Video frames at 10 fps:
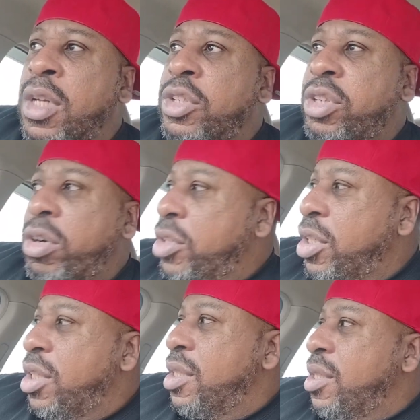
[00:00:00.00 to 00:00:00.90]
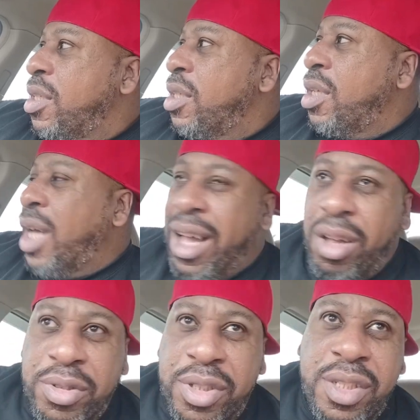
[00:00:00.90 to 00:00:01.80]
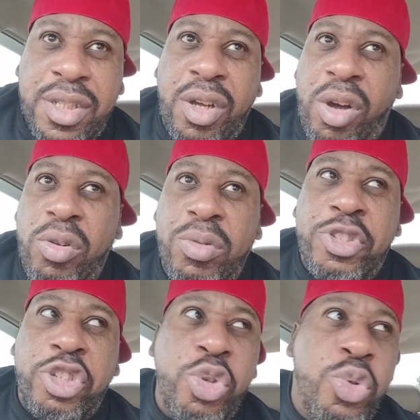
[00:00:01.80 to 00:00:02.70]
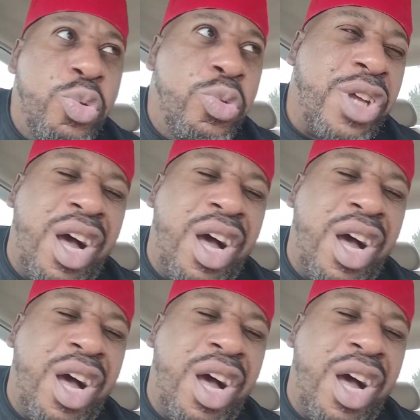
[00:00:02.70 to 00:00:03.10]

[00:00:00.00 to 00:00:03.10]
churches and houses and homes, schools,